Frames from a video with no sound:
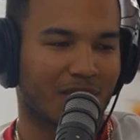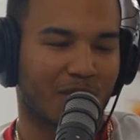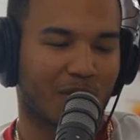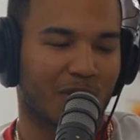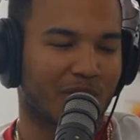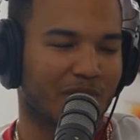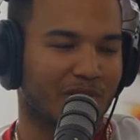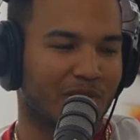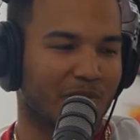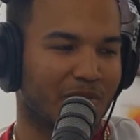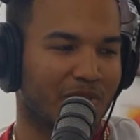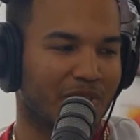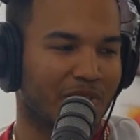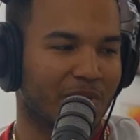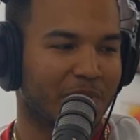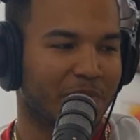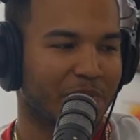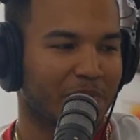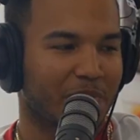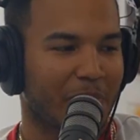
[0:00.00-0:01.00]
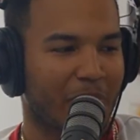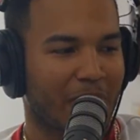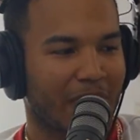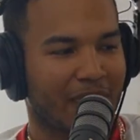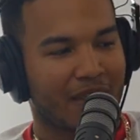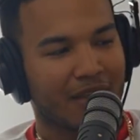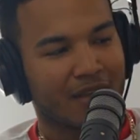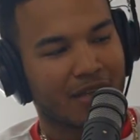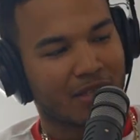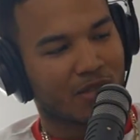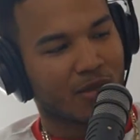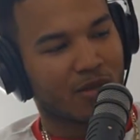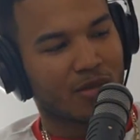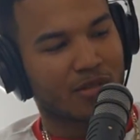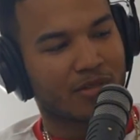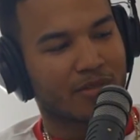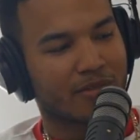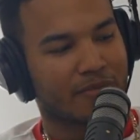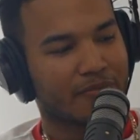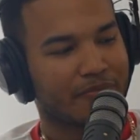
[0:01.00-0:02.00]
It's all good, man. It's a
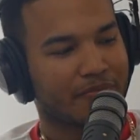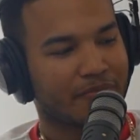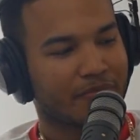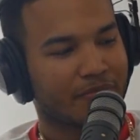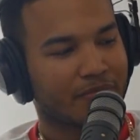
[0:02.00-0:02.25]
lot of